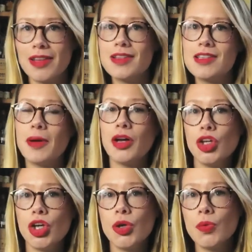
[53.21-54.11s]
This is about
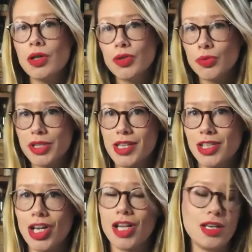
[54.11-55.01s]
you and your whiskey
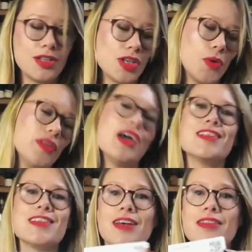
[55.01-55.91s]
journey. So on the
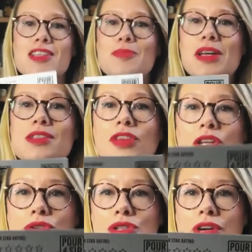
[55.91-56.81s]
other side, there's space for
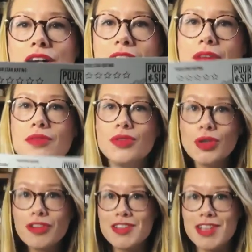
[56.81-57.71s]
you to write down
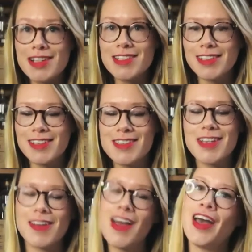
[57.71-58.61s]
your own tasting notes
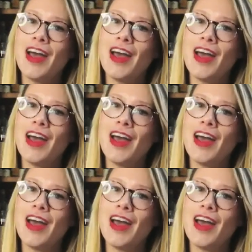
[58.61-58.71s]
too.